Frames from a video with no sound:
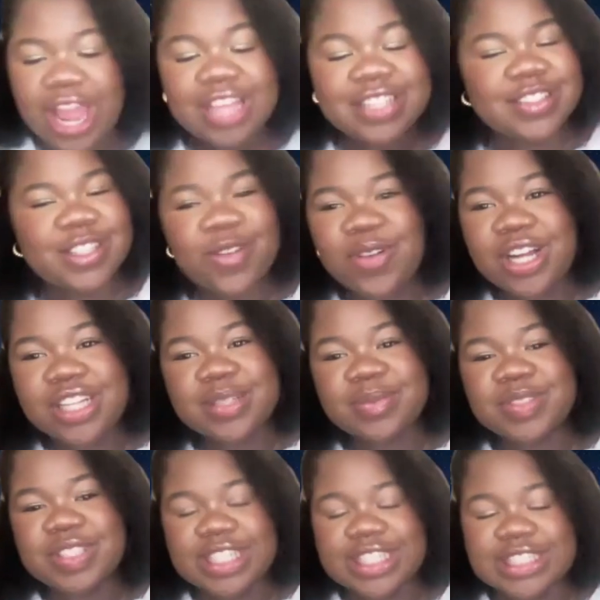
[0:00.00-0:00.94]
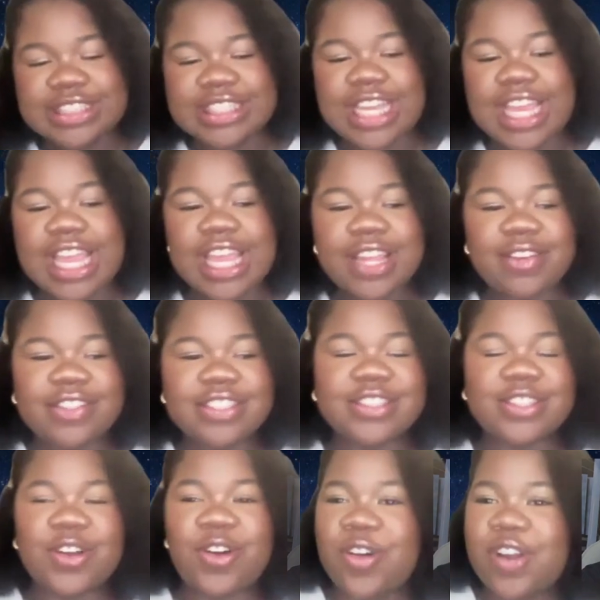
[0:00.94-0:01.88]
I still watch him to this day. It
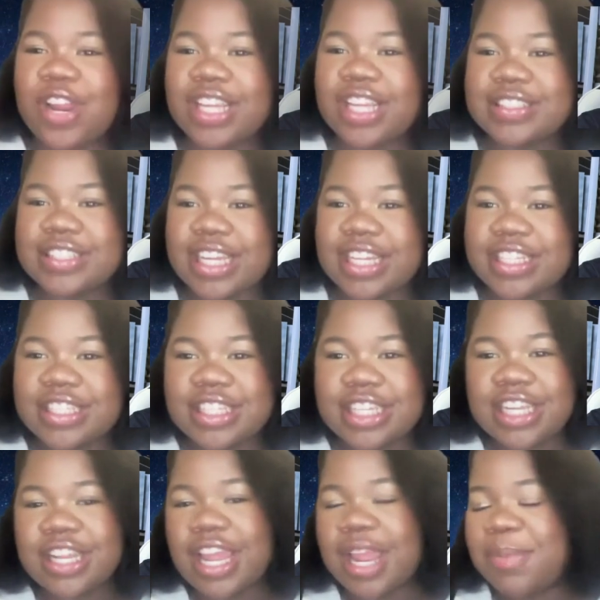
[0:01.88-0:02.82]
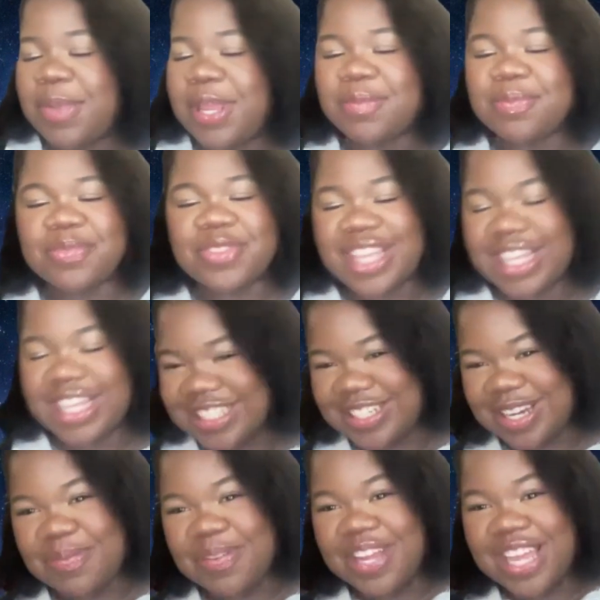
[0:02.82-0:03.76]
was Corey X Kenshin. I mean,
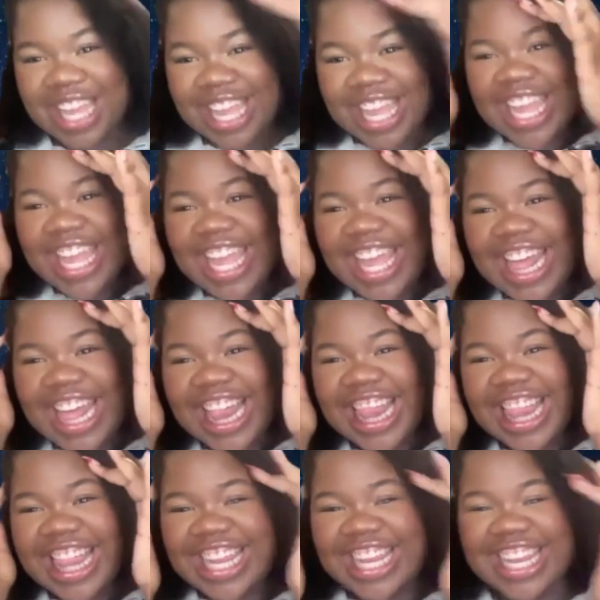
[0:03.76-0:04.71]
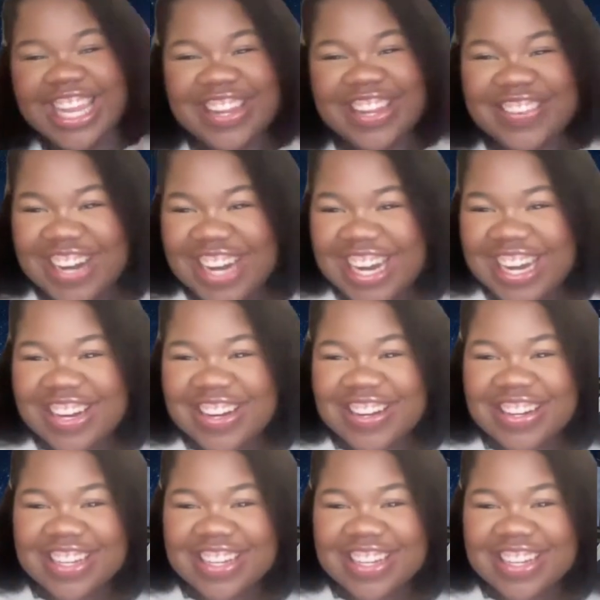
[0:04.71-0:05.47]
Joppa. That right?